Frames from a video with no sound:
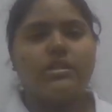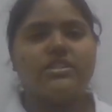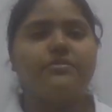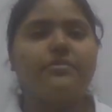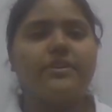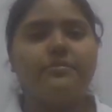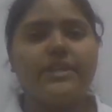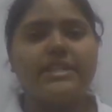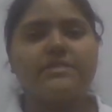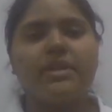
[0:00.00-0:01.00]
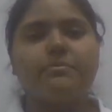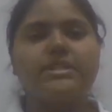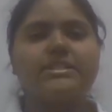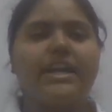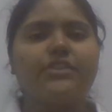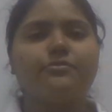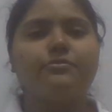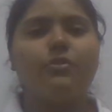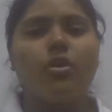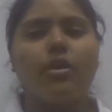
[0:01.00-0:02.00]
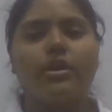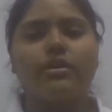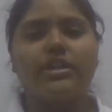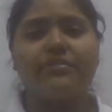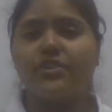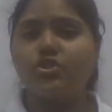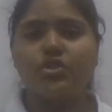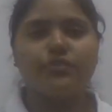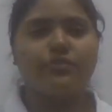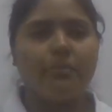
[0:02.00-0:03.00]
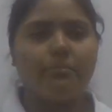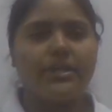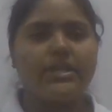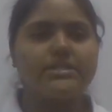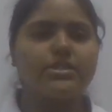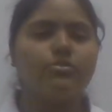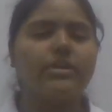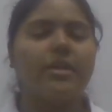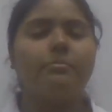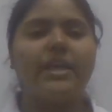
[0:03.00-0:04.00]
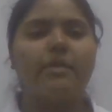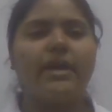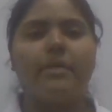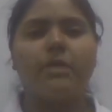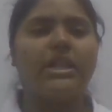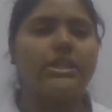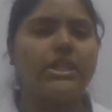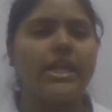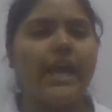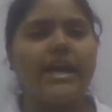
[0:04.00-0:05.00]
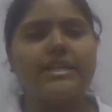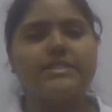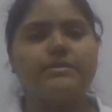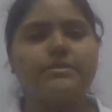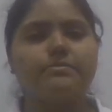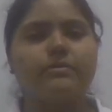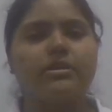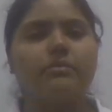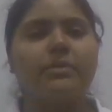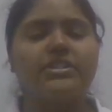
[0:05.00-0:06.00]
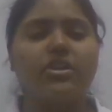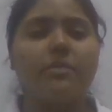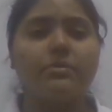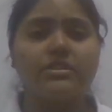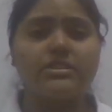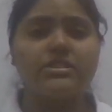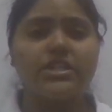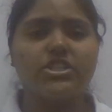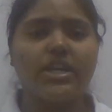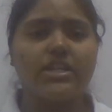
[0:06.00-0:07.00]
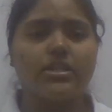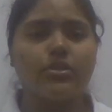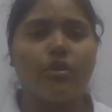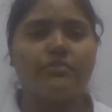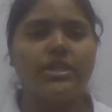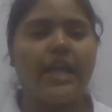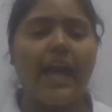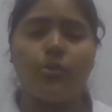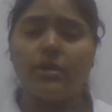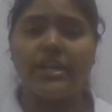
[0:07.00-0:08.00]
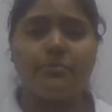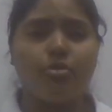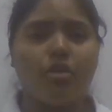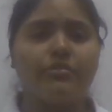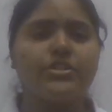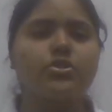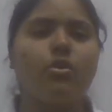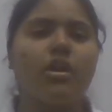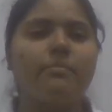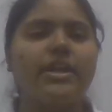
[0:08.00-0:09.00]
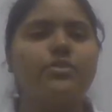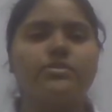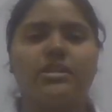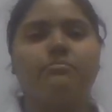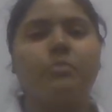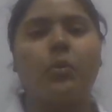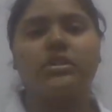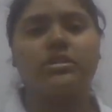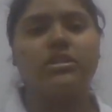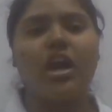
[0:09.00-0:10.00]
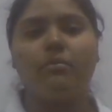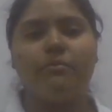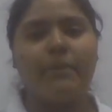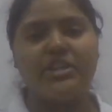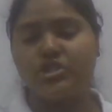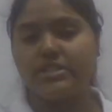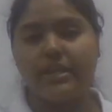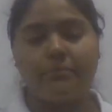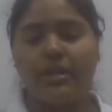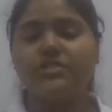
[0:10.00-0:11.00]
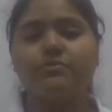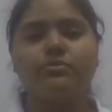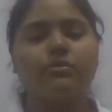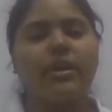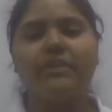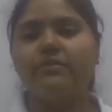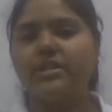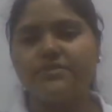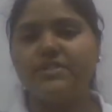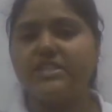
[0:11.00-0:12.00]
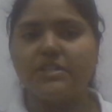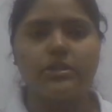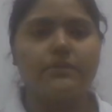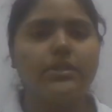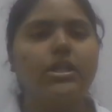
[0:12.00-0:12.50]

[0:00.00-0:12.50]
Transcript: Different fees may be set for different sorts of companies. You can pay by monthly as a particular percentage of the annual net profits, or by using both the above mentioned techniques, whatever is feasible.